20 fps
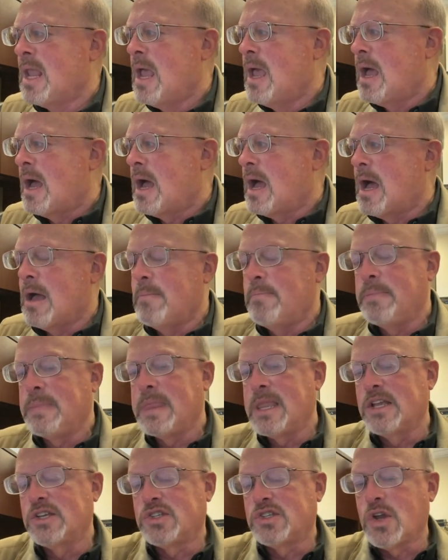But
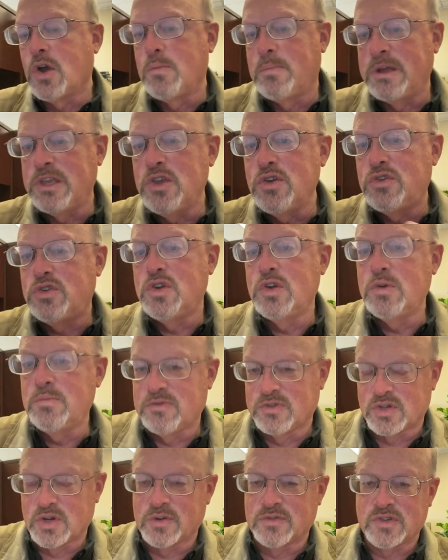YouTube
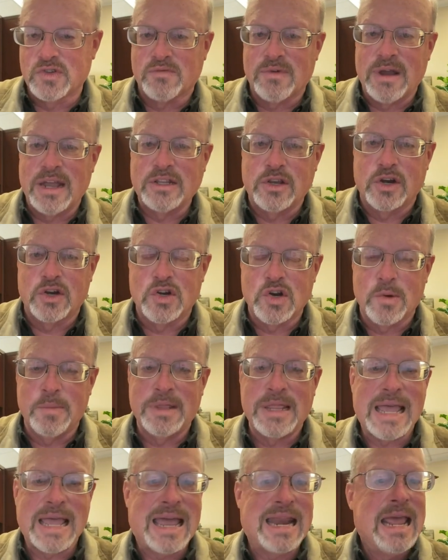reserves the right to determine
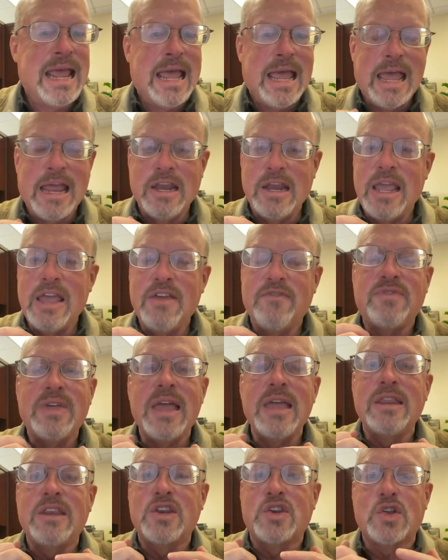that, and if
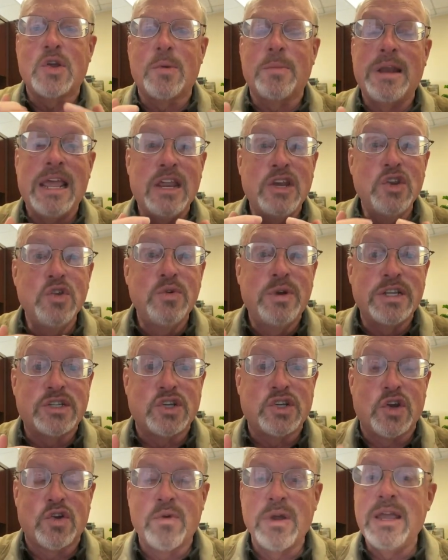they determine it and you
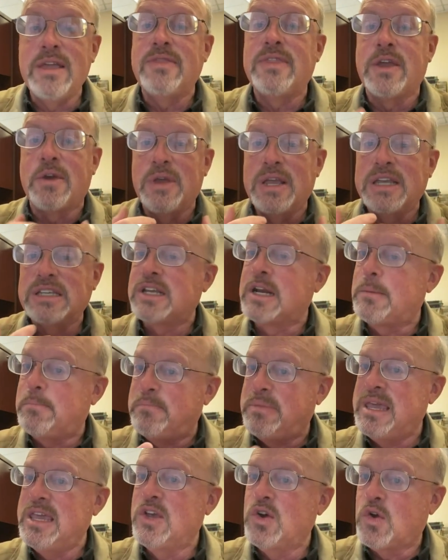disagree, there is an
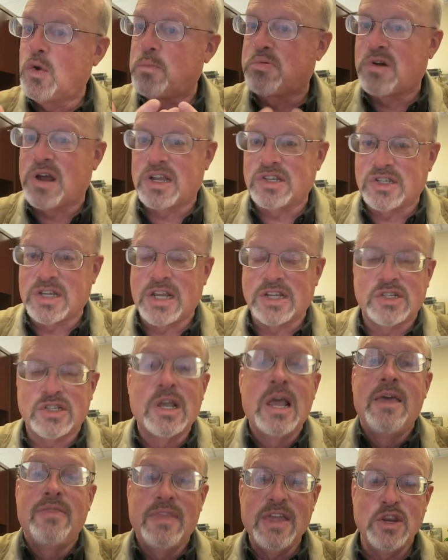appeal process
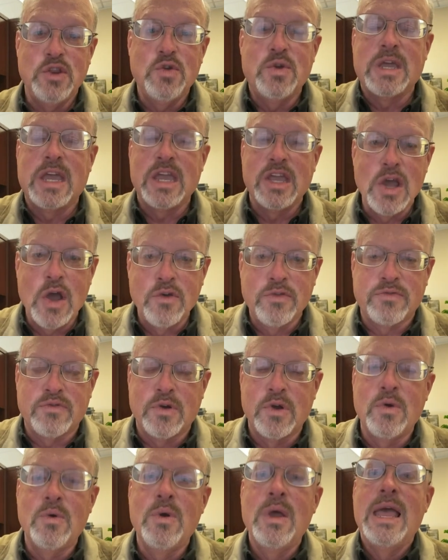that you can go
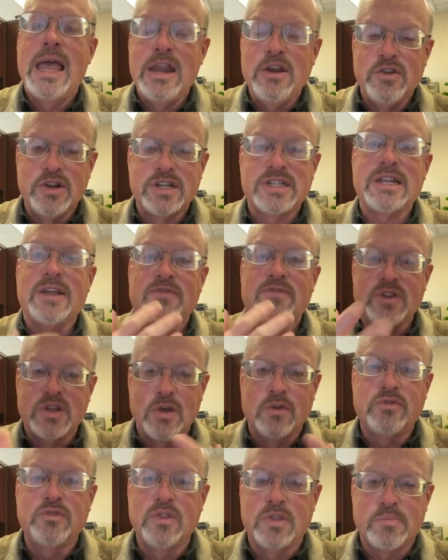through, and you just have to go
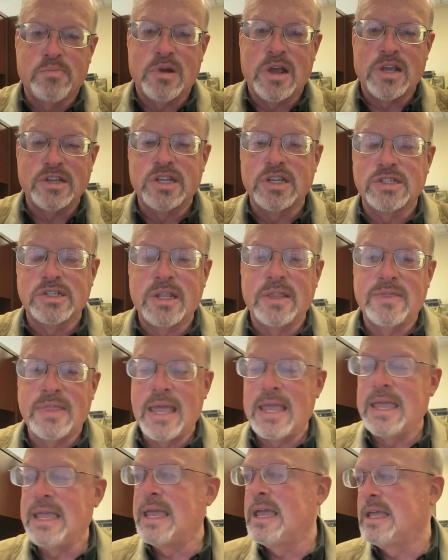through the process that
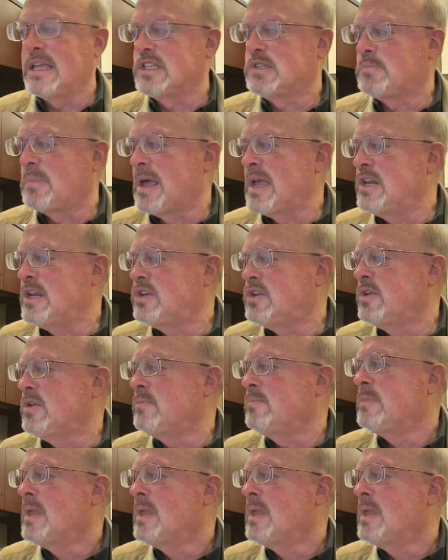they explain to you.